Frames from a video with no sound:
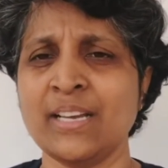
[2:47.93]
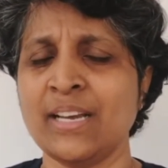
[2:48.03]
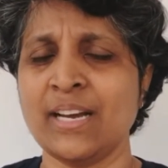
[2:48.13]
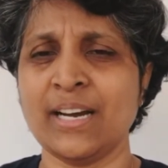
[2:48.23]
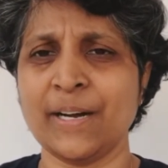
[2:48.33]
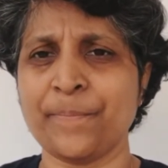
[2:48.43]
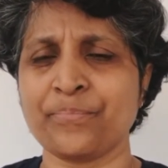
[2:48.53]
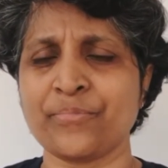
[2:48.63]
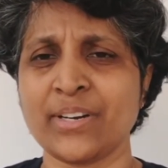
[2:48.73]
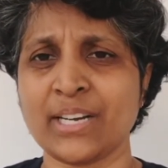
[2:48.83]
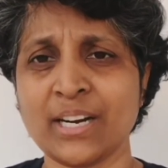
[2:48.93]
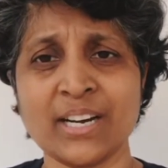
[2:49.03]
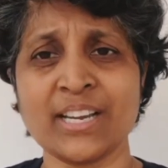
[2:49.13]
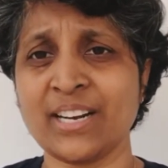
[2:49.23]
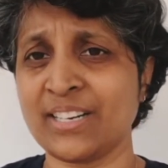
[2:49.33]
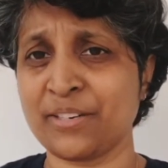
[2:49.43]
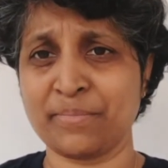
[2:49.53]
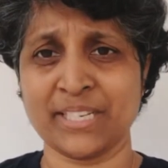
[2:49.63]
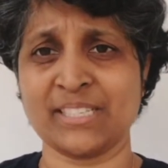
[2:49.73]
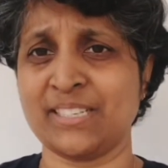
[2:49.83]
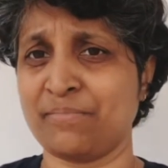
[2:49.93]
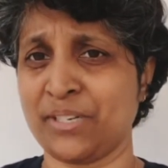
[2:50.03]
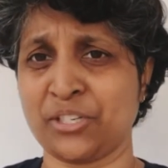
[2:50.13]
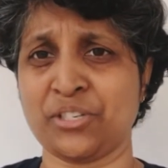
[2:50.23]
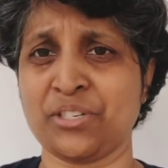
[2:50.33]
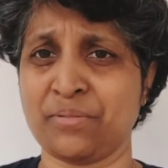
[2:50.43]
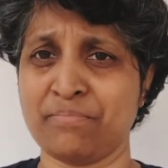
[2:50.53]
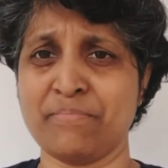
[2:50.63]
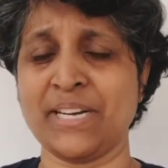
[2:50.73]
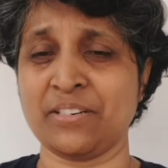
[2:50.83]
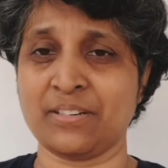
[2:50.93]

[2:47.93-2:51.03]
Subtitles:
high and it makes it much better.